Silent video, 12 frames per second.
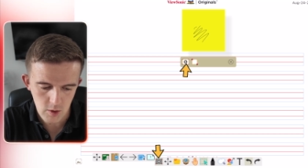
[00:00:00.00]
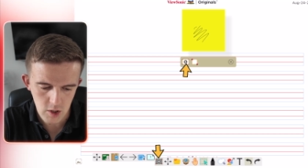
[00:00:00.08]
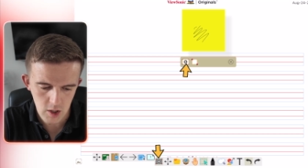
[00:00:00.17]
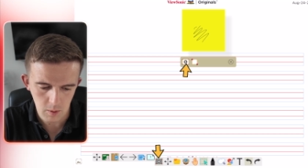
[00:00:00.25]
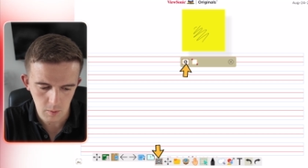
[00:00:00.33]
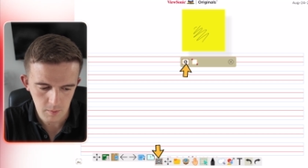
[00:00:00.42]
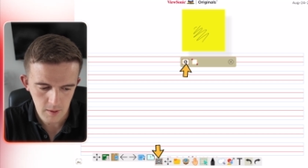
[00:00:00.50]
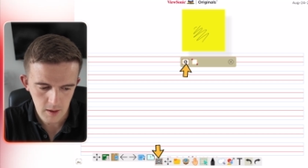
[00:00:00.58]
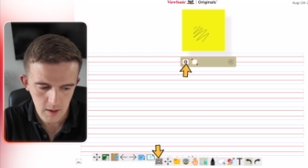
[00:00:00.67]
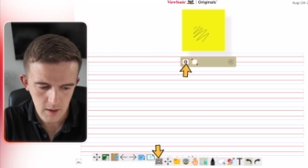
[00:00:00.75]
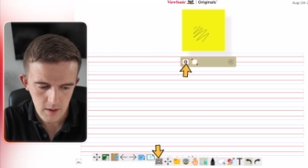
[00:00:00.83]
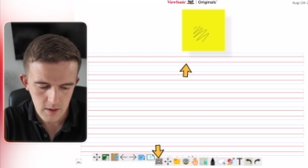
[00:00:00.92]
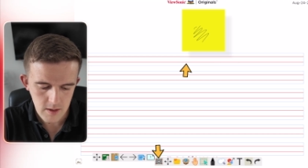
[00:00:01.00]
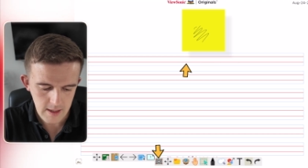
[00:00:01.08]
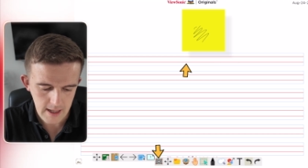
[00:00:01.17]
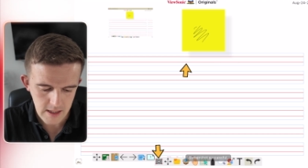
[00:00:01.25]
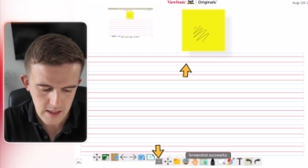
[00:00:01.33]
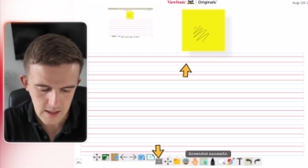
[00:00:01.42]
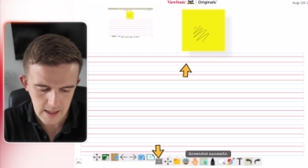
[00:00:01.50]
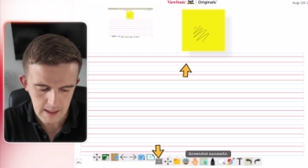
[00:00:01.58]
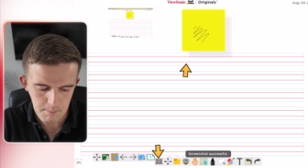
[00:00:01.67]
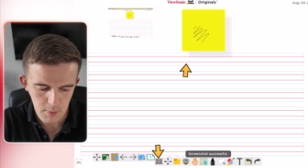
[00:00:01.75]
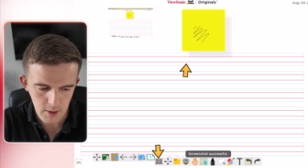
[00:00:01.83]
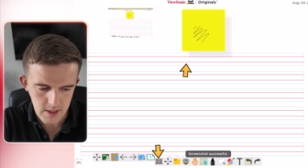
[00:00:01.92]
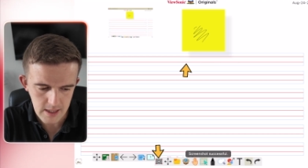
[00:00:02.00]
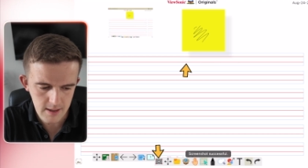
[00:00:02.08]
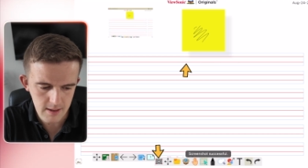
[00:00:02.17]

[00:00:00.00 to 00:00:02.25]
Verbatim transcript: too. So that's inputted